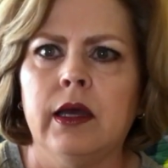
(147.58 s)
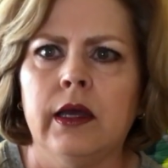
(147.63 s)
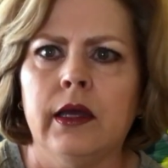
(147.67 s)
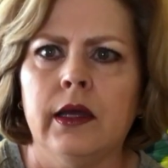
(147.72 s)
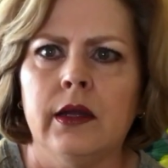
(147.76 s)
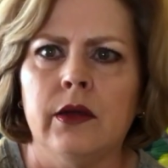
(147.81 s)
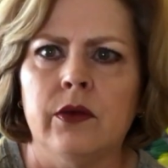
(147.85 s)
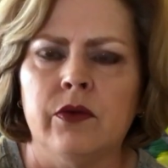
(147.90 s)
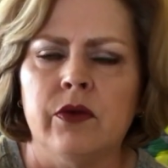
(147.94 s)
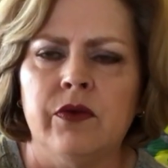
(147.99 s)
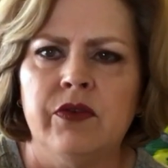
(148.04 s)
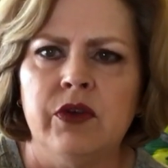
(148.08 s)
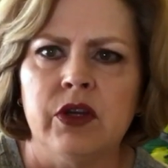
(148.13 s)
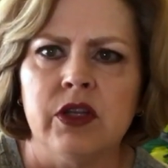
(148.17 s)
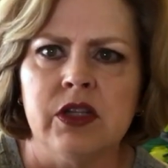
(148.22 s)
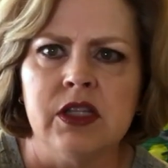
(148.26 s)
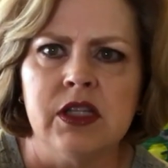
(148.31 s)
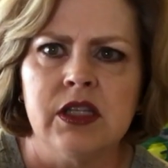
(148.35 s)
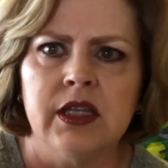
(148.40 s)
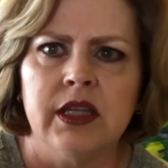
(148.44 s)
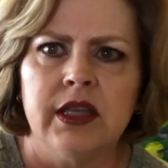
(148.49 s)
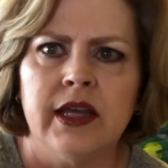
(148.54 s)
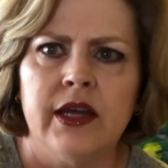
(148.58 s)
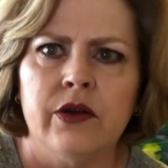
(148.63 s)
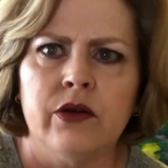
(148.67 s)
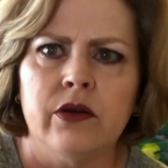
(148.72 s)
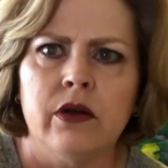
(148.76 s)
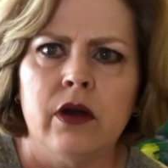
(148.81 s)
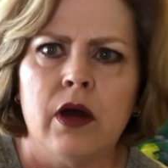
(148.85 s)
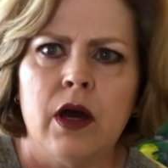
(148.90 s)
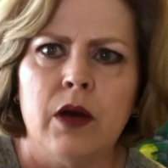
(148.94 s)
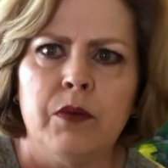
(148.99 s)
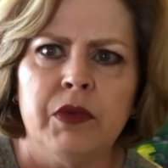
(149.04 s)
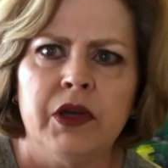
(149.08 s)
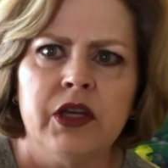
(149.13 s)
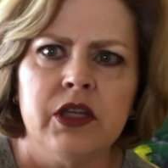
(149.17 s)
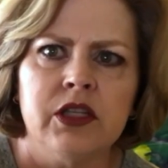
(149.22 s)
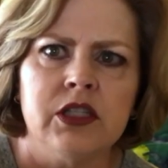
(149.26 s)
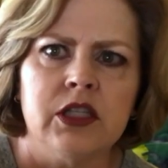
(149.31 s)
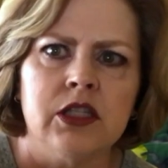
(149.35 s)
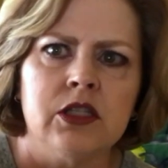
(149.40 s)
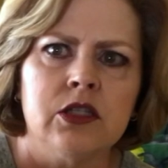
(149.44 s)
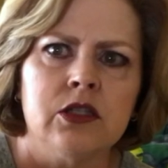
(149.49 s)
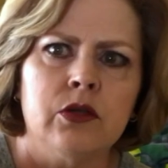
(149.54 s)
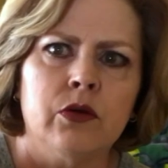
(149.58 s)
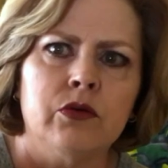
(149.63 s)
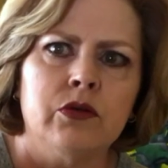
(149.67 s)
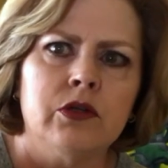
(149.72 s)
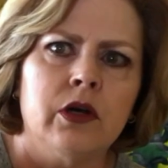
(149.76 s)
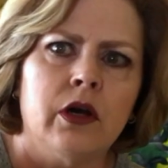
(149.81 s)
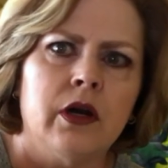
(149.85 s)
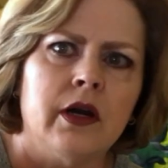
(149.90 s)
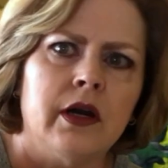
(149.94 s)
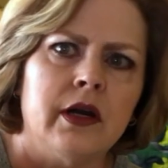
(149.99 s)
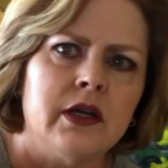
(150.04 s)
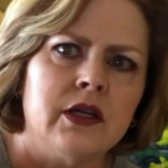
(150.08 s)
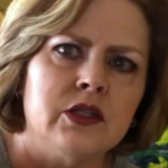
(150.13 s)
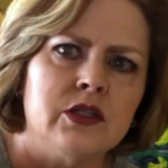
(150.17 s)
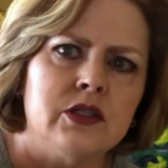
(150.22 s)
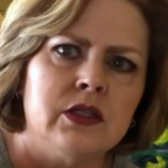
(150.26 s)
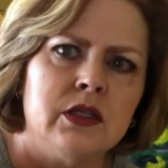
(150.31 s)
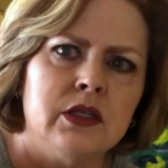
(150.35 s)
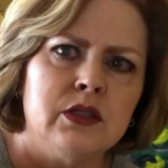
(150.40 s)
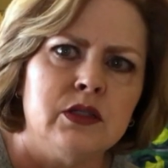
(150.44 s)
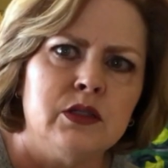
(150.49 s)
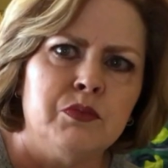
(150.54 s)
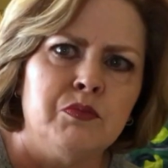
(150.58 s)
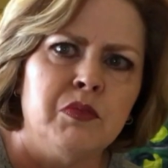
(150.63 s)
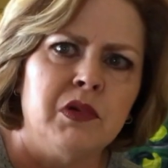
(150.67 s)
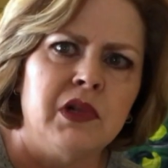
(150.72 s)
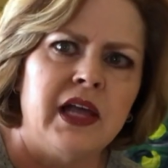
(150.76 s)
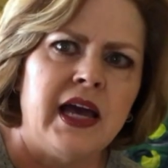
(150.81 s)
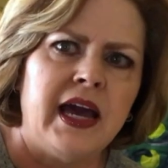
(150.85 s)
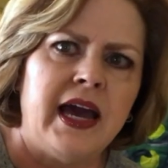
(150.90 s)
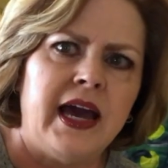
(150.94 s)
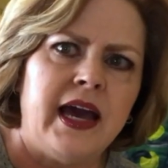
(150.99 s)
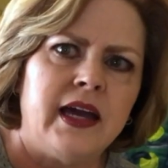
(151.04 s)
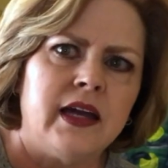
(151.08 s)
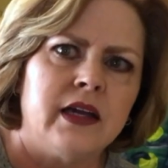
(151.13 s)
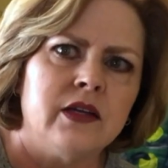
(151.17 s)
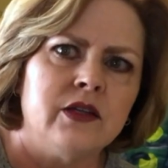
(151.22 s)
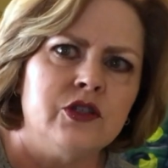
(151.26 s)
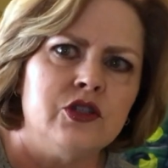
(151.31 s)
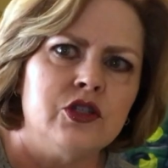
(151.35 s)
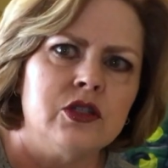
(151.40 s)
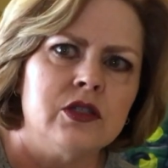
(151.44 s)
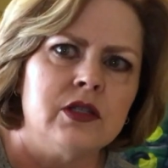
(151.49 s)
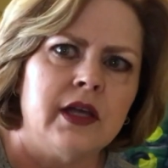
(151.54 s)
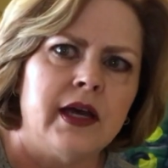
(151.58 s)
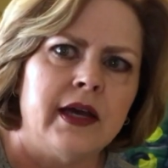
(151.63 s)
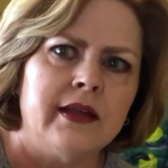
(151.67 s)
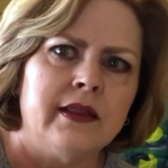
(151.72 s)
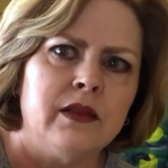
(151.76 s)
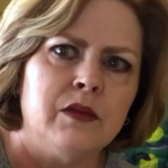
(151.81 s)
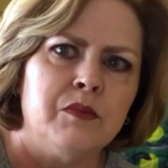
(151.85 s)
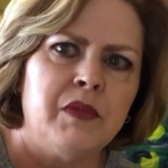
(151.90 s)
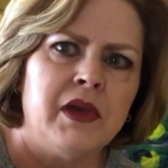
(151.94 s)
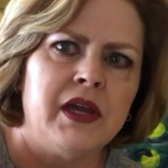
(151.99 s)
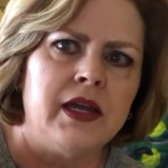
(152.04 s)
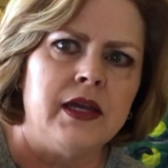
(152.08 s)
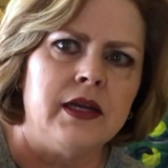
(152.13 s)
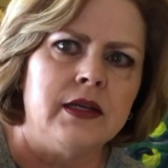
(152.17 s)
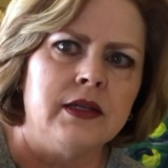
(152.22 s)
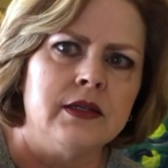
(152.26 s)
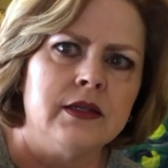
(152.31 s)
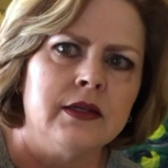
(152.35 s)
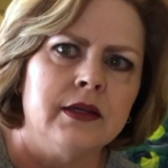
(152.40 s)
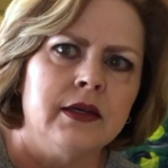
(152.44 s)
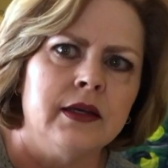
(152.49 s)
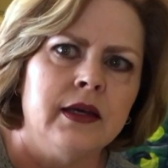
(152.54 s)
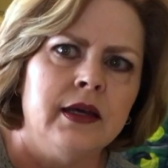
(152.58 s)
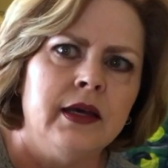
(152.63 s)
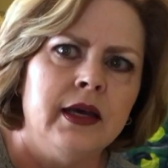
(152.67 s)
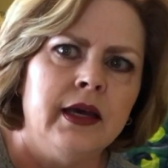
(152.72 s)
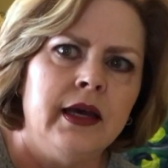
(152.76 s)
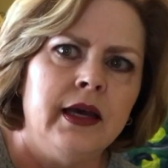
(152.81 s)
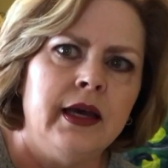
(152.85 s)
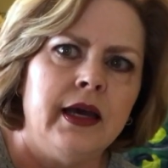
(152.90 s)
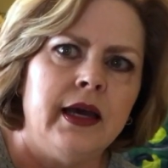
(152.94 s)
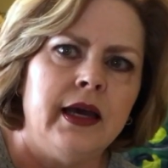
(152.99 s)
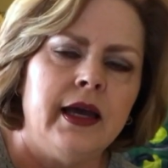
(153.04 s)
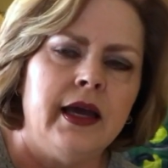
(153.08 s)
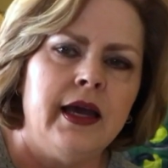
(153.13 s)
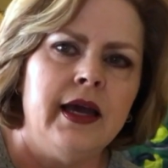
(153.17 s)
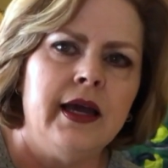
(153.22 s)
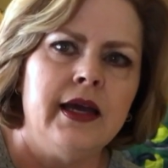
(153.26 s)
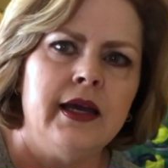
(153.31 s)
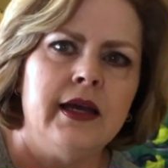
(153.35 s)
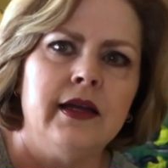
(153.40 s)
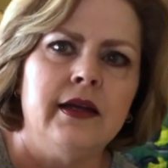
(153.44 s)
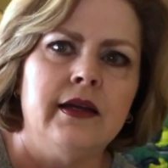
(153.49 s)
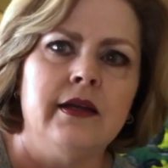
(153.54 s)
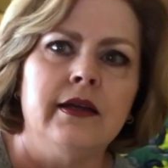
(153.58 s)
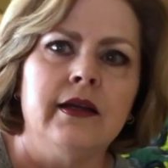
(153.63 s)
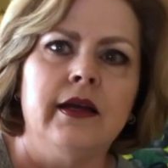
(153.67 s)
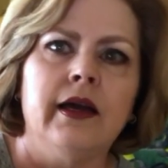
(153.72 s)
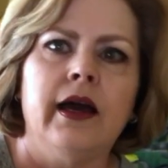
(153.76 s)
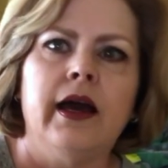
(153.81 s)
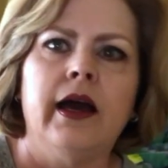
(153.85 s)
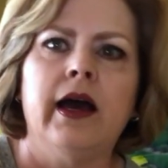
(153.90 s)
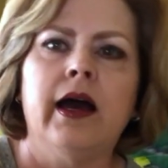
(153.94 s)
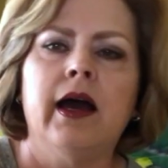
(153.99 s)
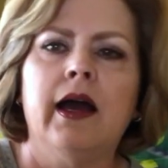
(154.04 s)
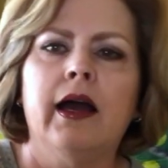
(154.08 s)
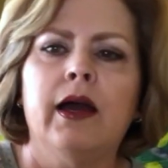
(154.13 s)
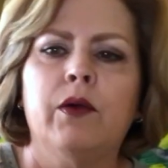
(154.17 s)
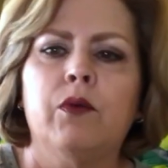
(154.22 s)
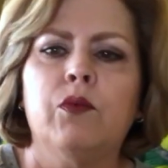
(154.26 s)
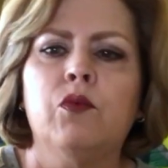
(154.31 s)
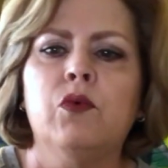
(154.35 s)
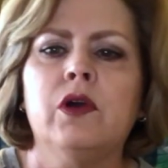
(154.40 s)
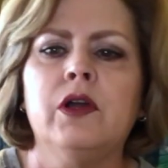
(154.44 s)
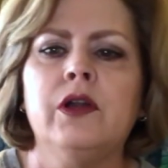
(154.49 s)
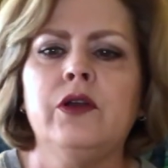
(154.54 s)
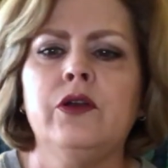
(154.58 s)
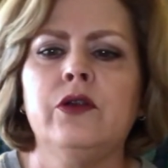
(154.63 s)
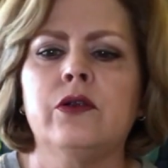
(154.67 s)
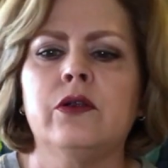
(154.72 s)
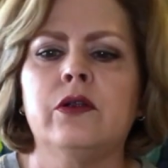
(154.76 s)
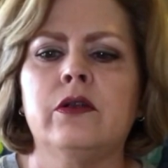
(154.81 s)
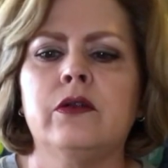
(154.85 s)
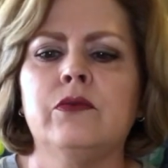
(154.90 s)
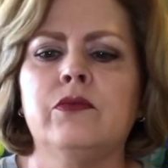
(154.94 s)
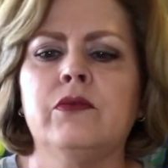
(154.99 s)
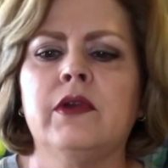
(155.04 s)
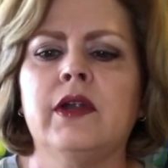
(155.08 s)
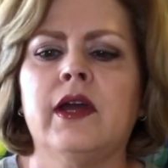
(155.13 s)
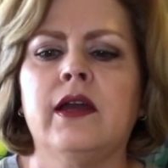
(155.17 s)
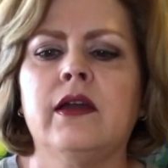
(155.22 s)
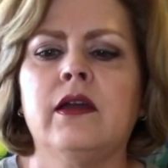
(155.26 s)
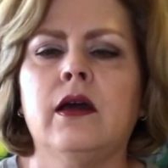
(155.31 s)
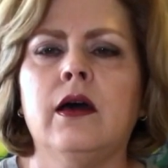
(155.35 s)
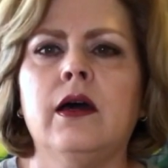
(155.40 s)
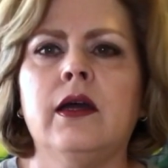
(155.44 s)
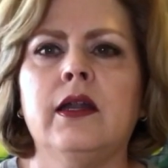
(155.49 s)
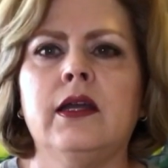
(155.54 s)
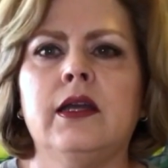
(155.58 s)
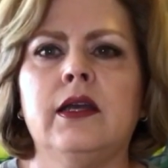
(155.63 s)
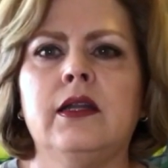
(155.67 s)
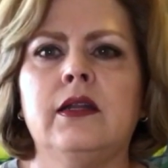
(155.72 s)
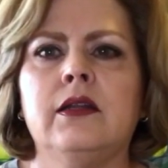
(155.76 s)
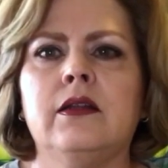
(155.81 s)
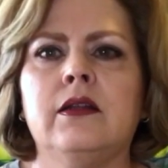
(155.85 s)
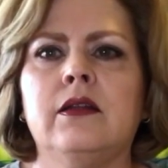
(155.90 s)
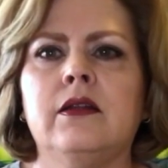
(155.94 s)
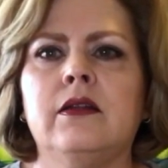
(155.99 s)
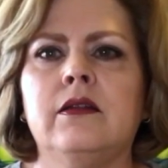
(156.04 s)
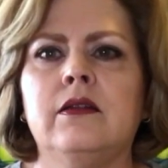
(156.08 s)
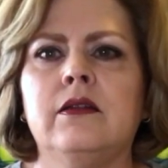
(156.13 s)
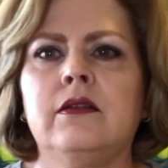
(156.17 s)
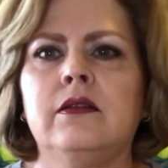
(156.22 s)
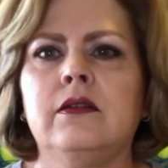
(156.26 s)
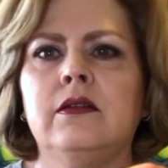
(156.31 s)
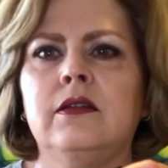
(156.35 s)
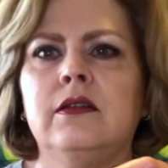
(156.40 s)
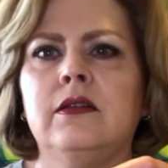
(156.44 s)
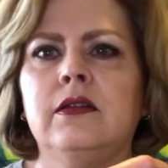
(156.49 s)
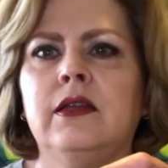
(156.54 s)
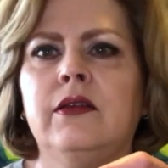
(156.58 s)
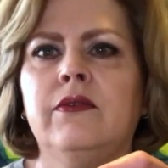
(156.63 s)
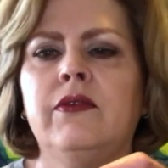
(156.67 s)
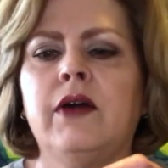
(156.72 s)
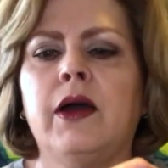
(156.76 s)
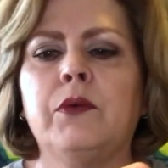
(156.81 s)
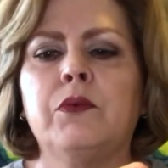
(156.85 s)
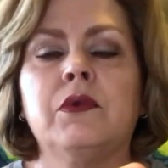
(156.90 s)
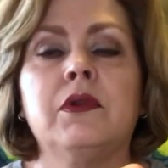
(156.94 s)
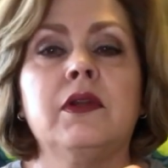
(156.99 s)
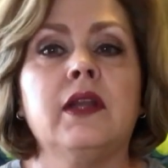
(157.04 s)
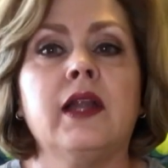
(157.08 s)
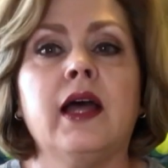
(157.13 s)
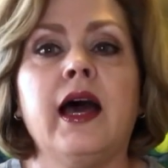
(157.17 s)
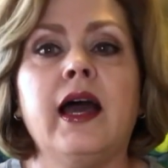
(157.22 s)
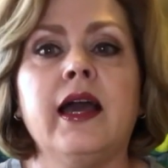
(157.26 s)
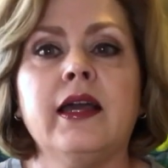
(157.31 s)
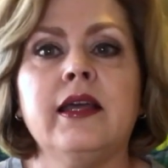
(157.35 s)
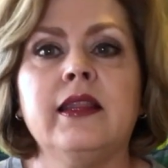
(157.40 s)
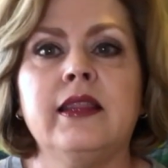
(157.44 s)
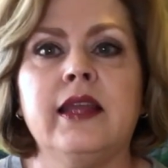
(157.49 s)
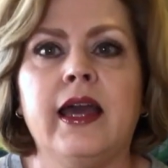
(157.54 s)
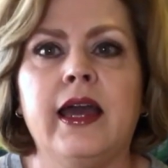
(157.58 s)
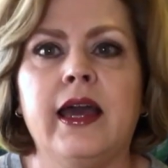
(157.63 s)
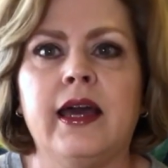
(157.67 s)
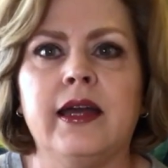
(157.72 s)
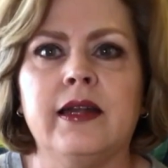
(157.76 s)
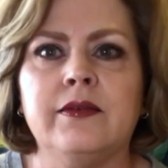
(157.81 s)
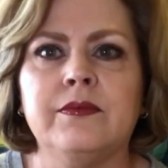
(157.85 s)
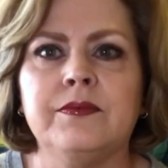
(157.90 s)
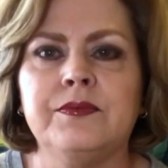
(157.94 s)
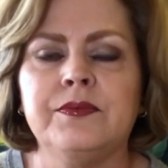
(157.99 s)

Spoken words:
And I don't know if you can see that or not because it's so dark. It's black, just like the band. And I wondered when I got it if I would like that.